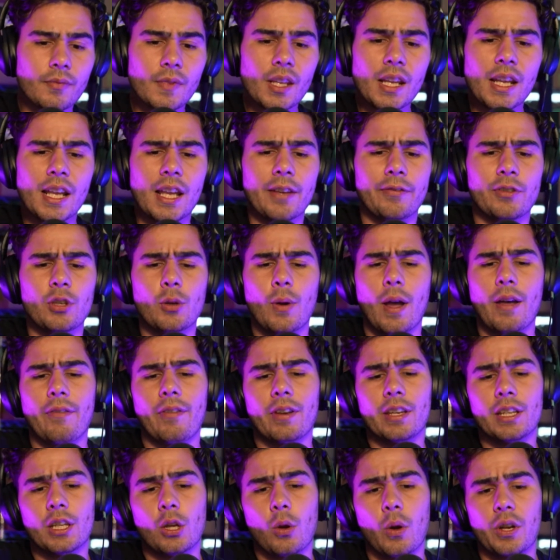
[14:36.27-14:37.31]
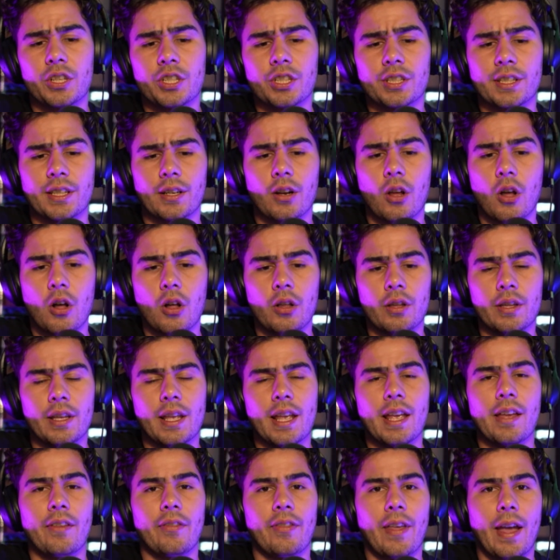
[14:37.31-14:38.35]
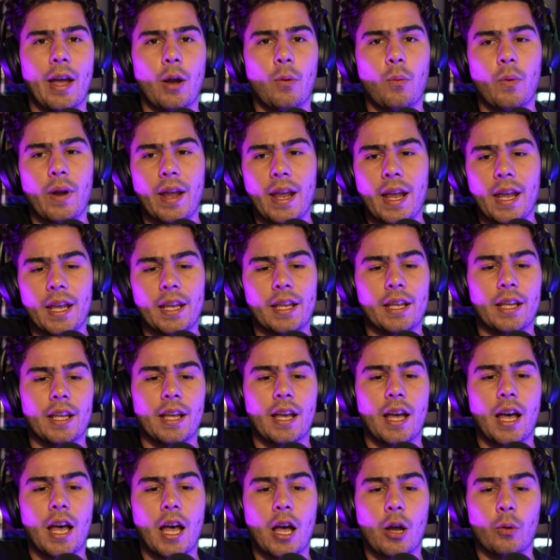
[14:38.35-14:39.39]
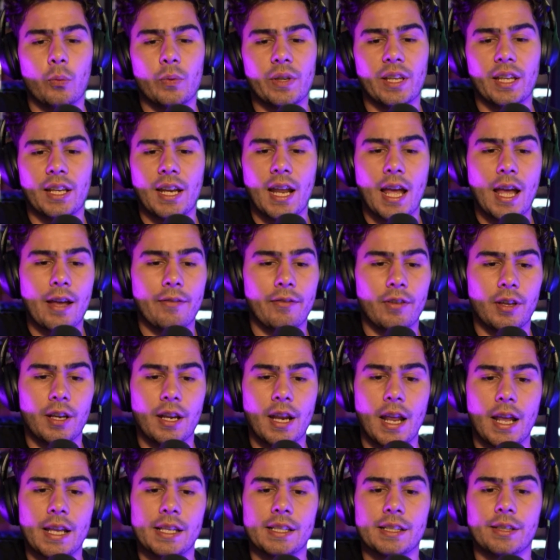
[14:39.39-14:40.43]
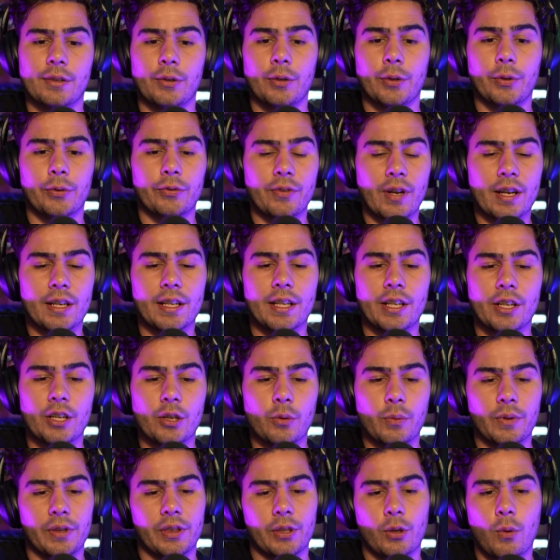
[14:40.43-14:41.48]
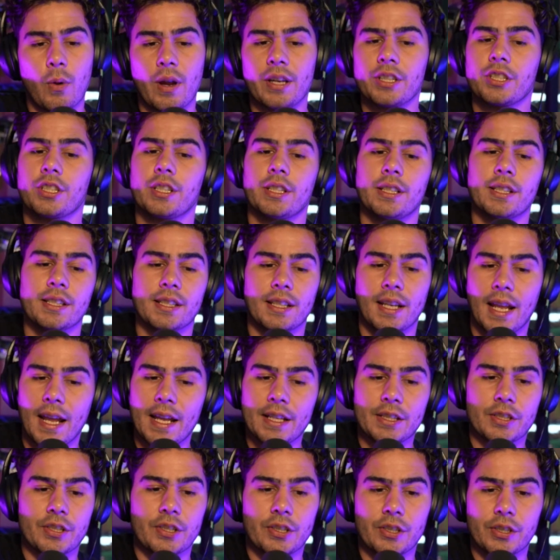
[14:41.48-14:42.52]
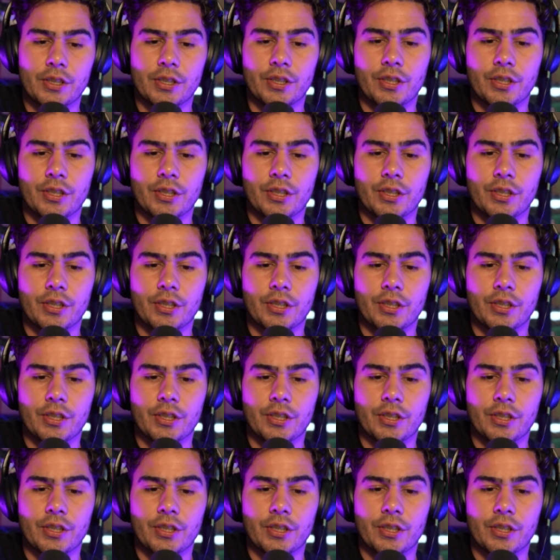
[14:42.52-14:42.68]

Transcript: if you have any questions at all. That way we can have a nice little thread here with questions and answers.